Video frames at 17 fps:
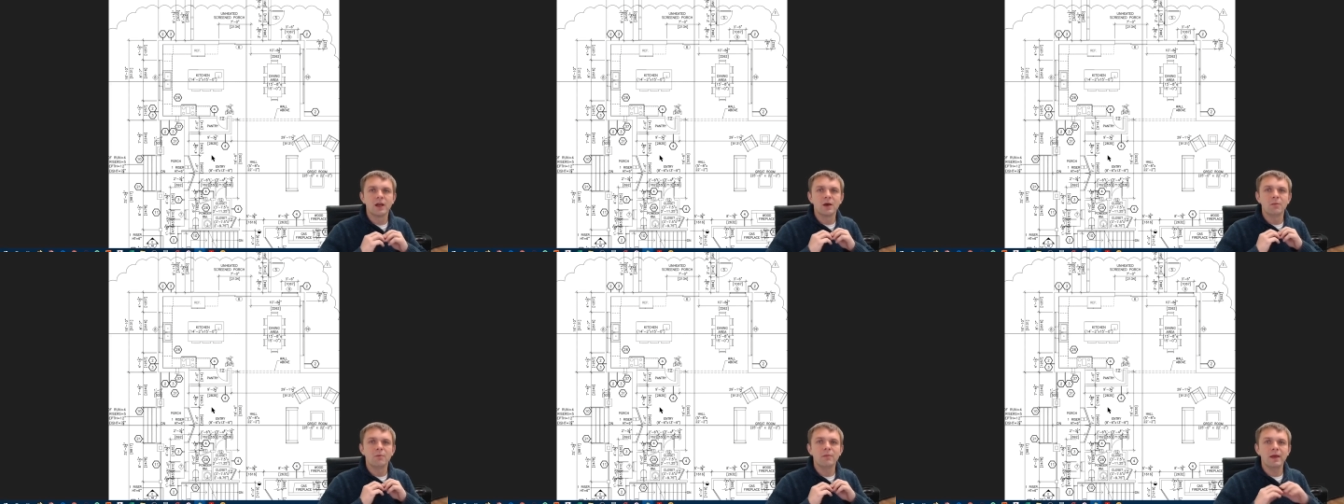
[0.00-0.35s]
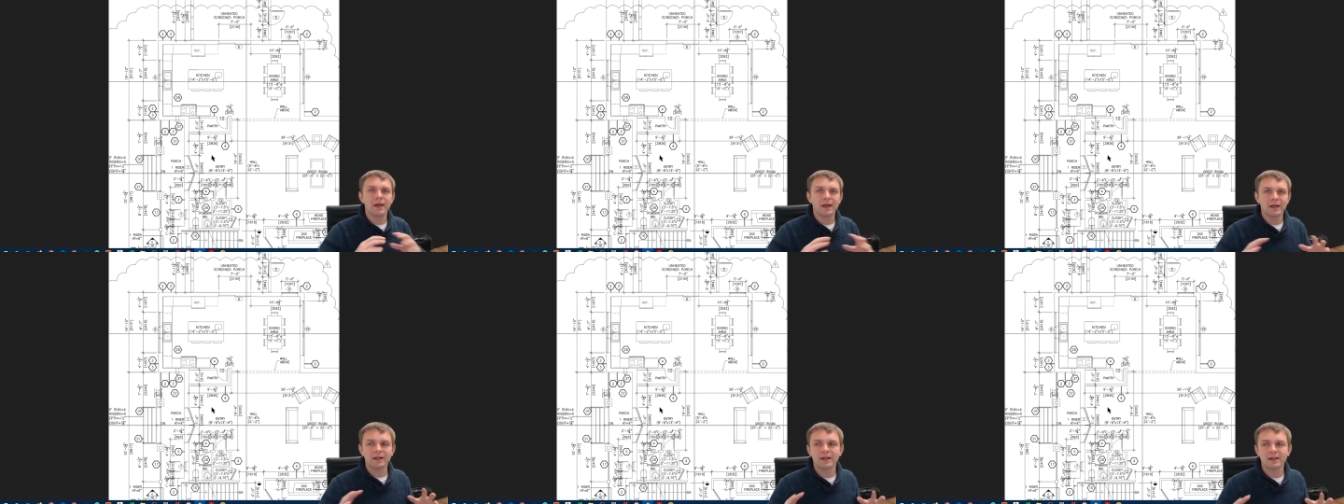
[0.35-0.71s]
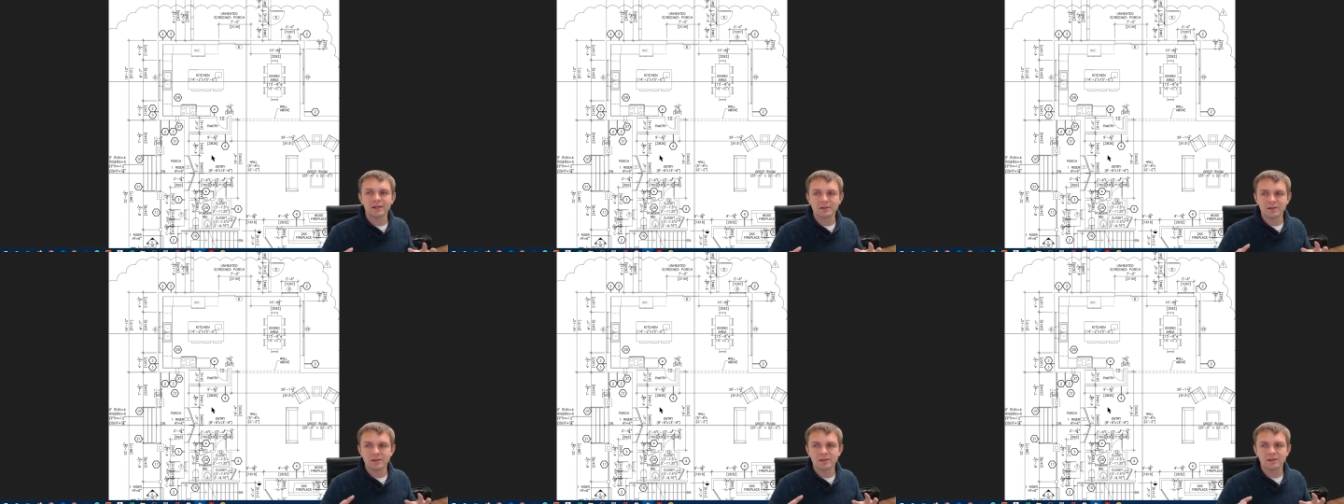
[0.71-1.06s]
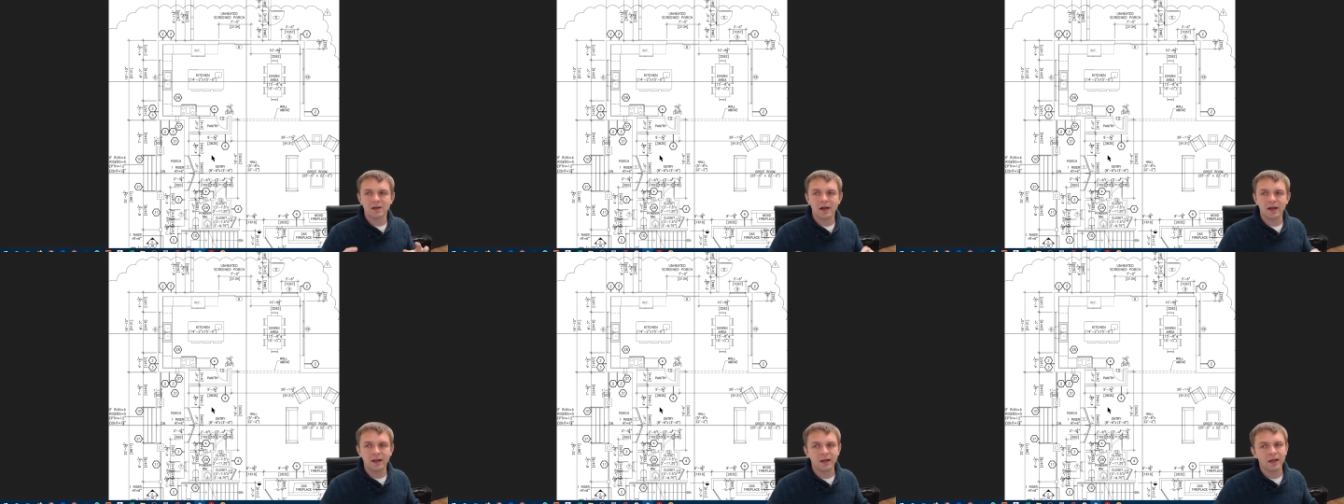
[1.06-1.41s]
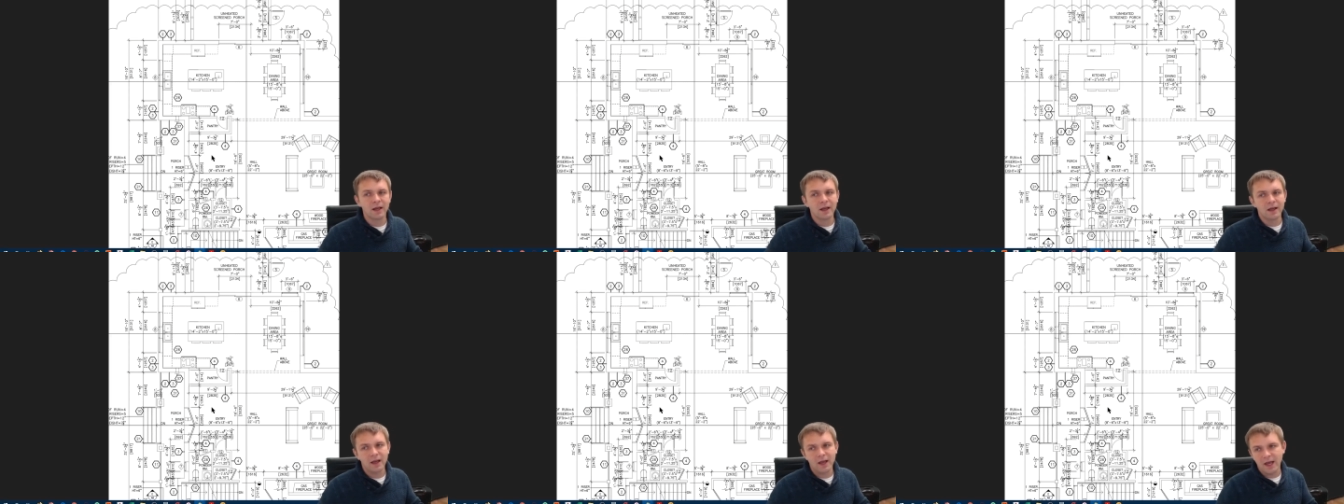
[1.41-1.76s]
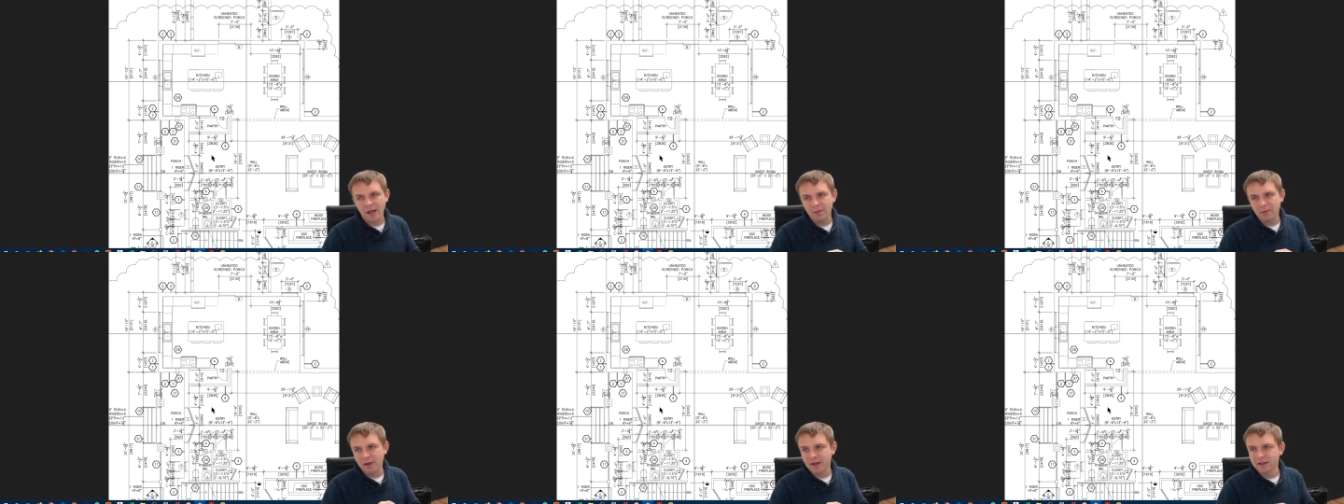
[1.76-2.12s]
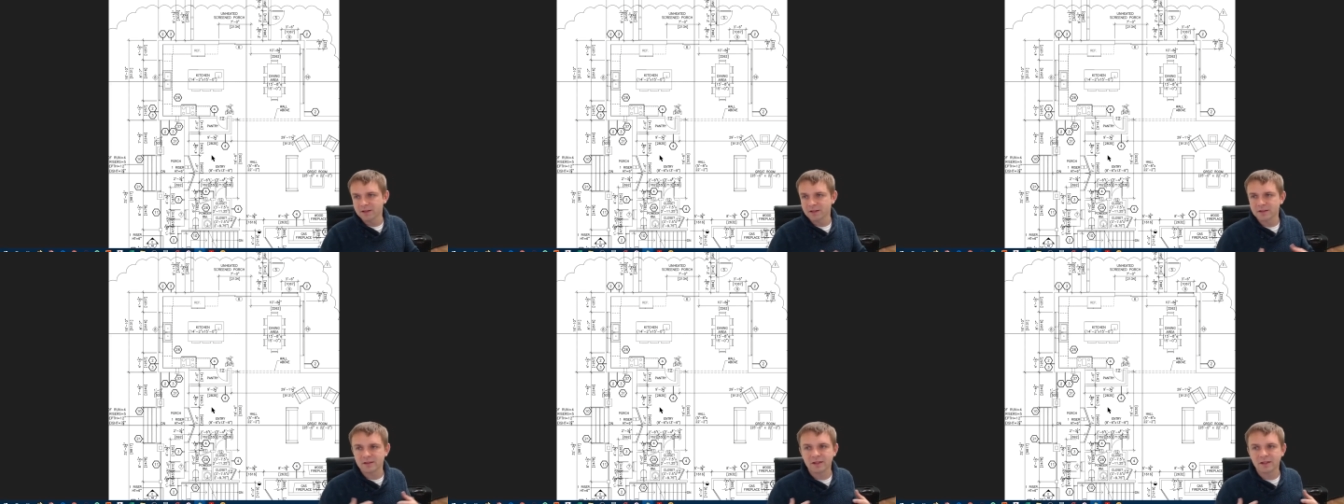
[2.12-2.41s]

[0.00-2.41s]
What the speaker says: make a nice design and make this